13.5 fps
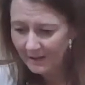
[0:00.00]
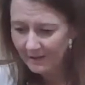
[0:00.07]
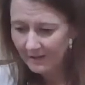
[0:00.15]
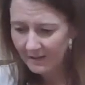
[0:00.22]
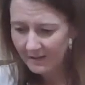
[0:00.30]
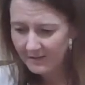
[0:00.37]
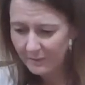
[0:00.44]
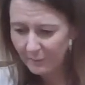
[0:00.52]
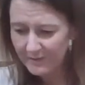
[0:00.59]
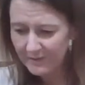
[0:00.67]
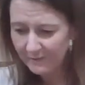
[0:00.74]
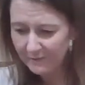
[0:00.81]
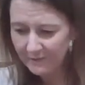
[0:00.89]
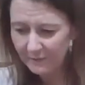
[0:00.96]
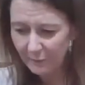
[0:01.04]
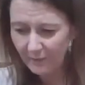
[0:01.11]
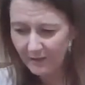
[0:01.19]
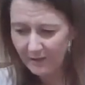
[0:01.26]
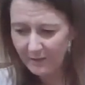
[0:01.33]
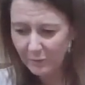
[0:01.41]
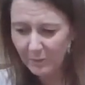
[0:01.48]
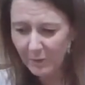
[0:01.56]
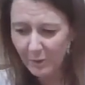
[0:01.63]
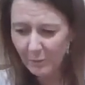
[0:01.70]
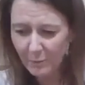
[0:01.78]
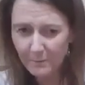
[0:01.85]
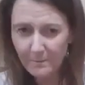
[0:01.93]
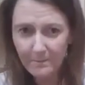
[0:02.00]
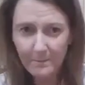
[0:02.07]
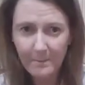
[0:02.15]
Okay, so we sift into a large bowl.